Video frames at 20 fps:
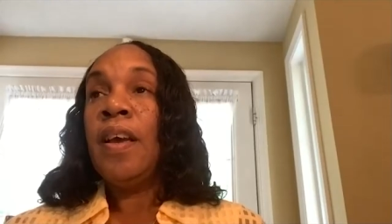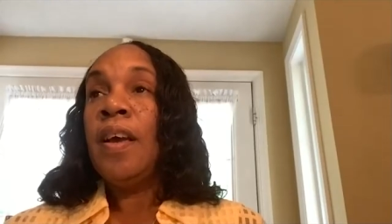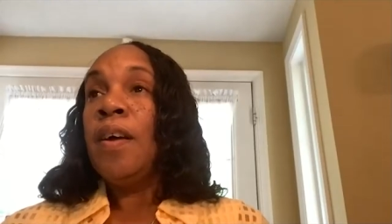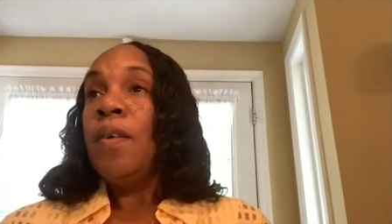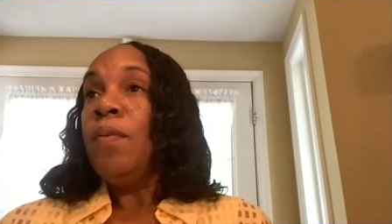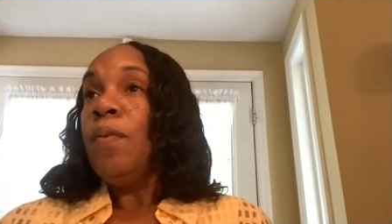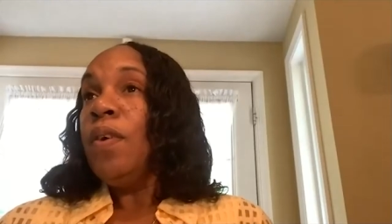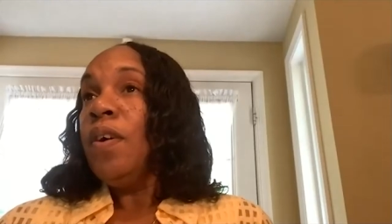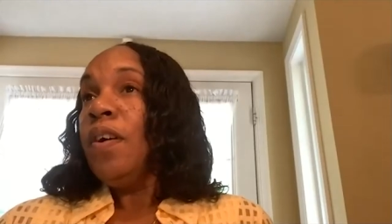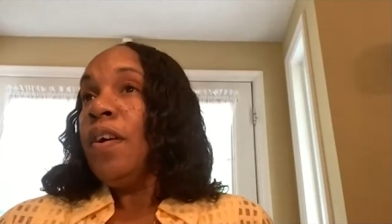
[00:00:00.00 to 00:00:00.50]

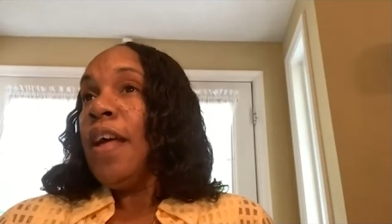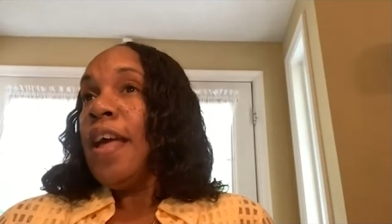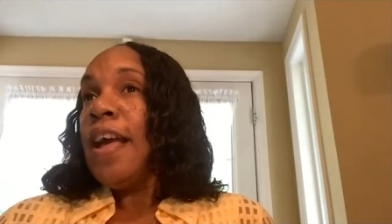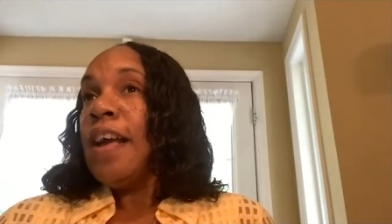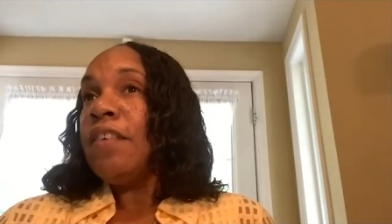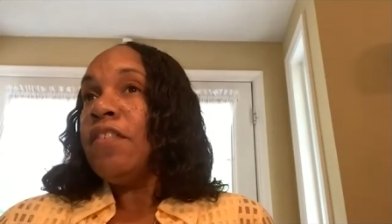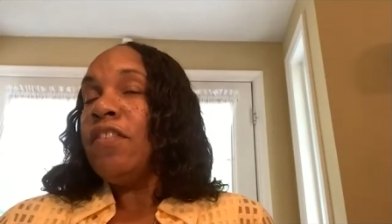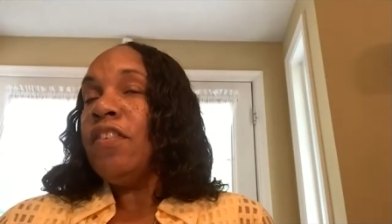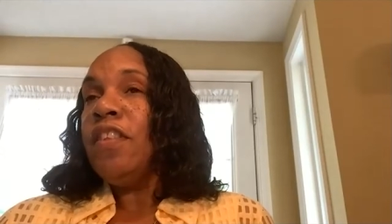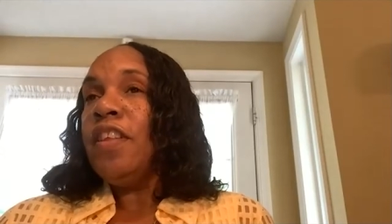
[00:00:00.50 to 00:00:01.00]
Well,
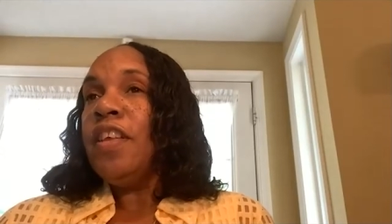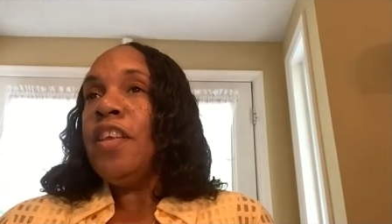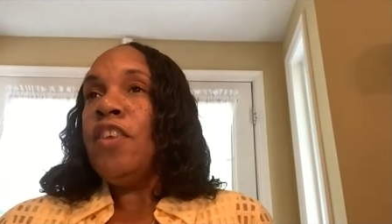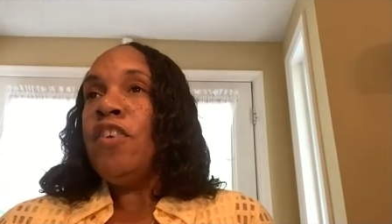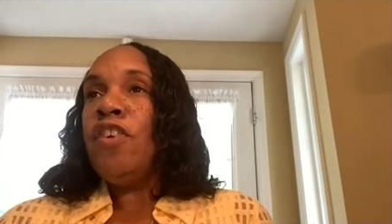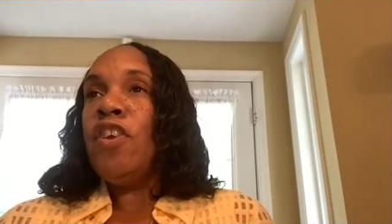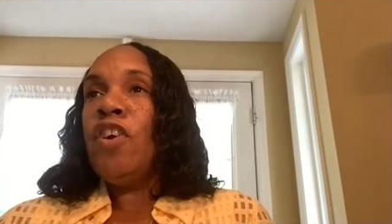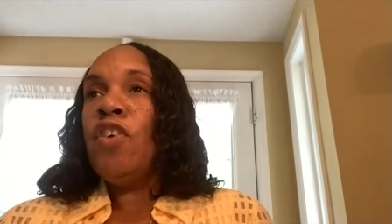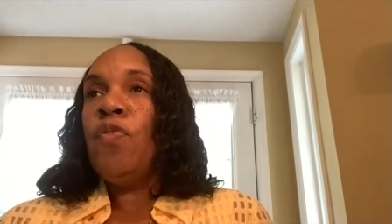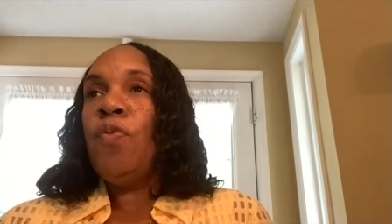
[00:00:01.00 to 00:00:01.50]
actually, you
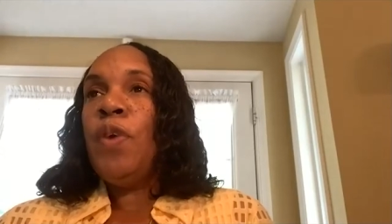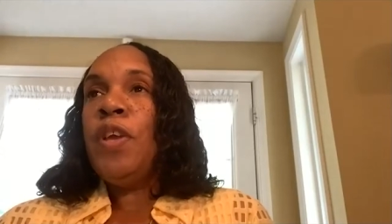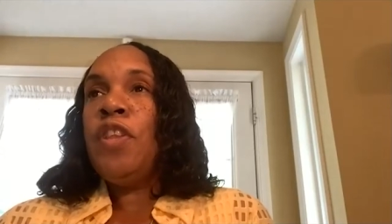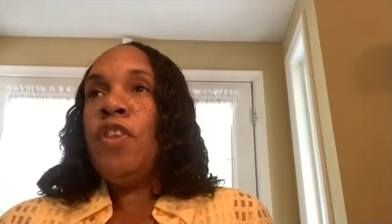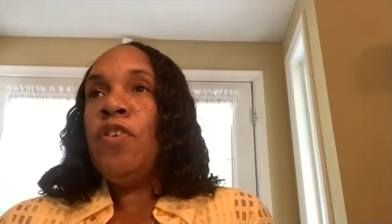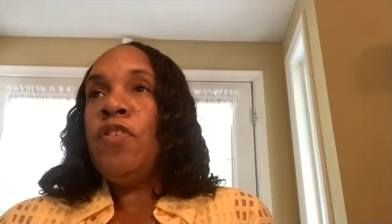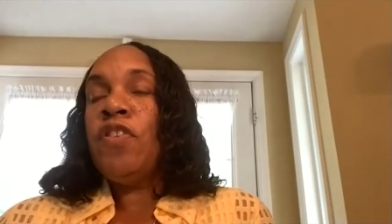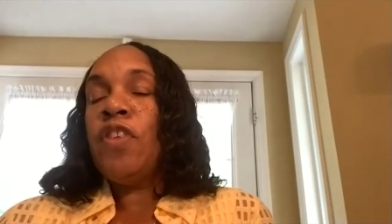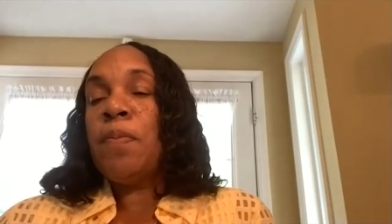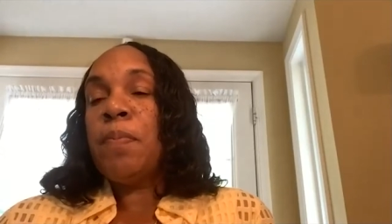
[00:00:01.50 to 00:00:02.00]
know, we
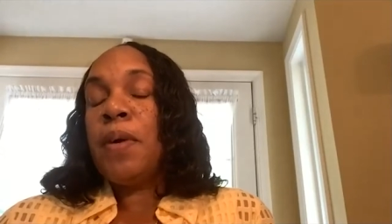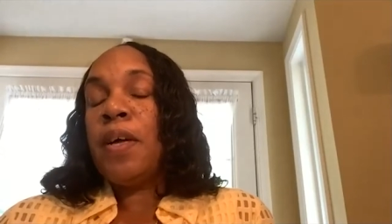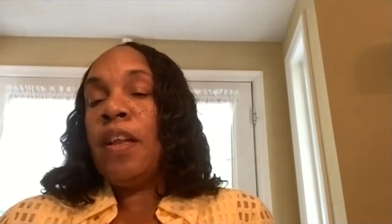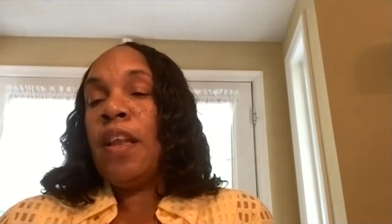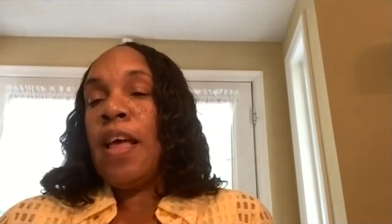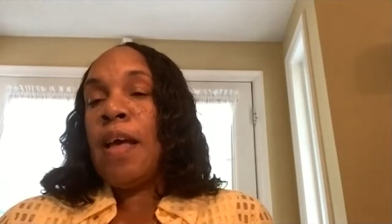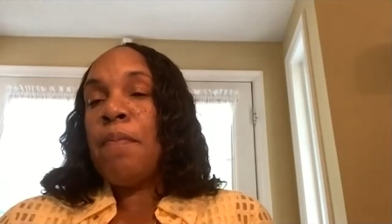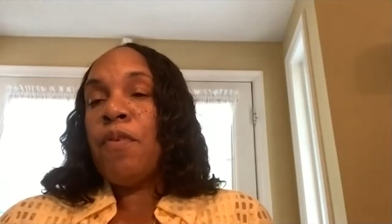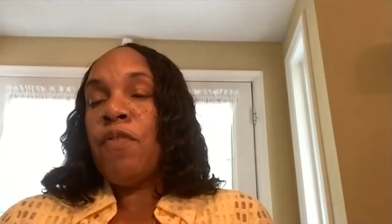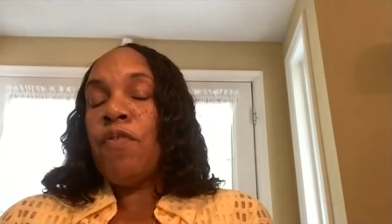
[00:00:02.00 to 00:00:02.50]
do some
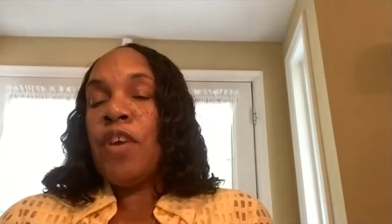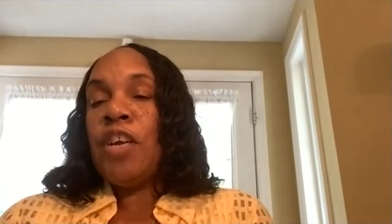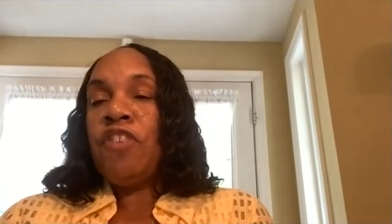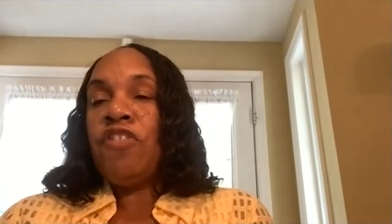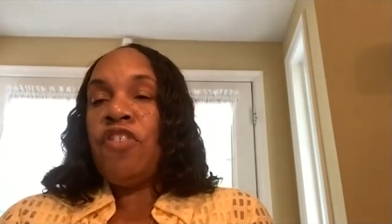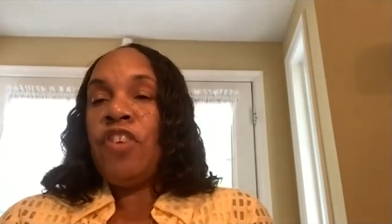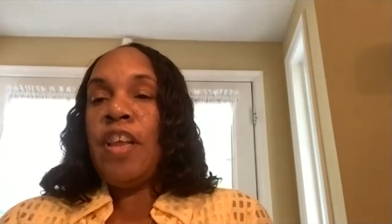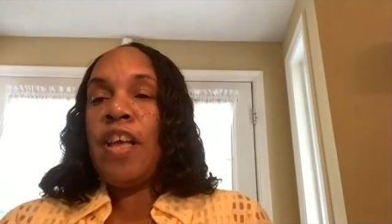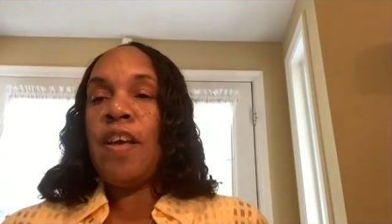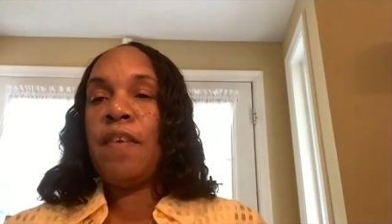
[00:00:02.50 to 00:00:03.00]

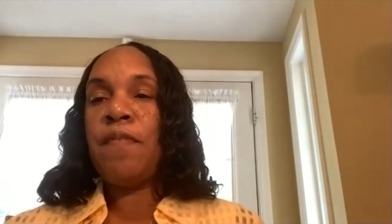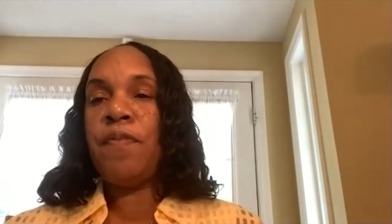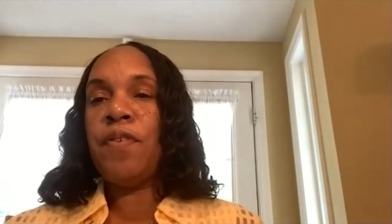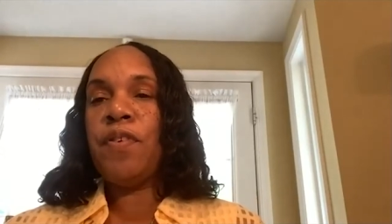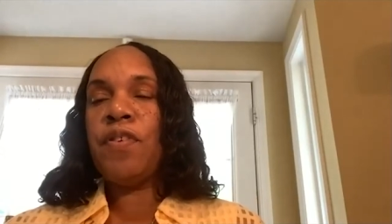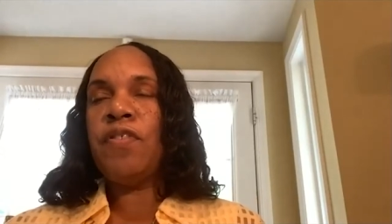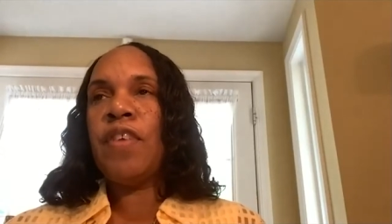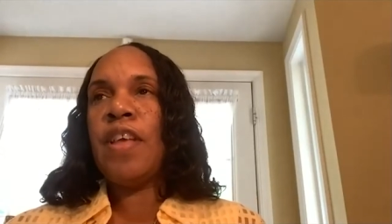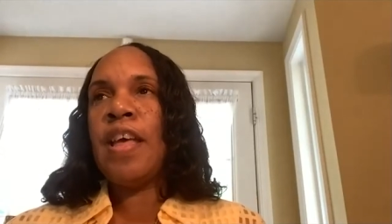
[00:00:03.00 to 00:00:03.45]
collaboration efforts,